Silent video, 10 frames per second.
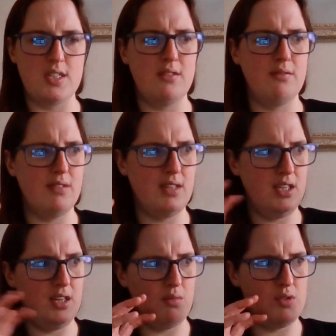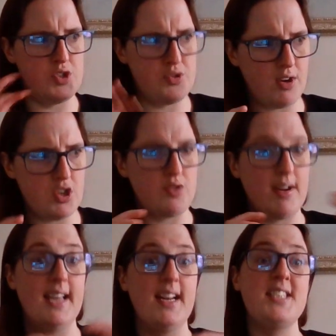and, you know, and
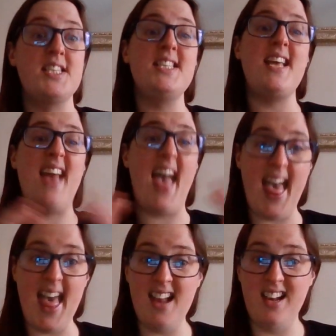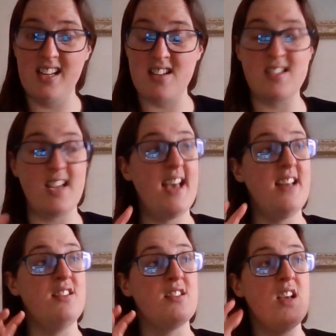structuring, and as I said, airless
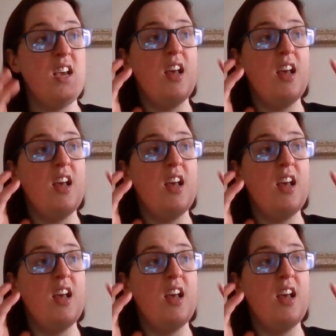and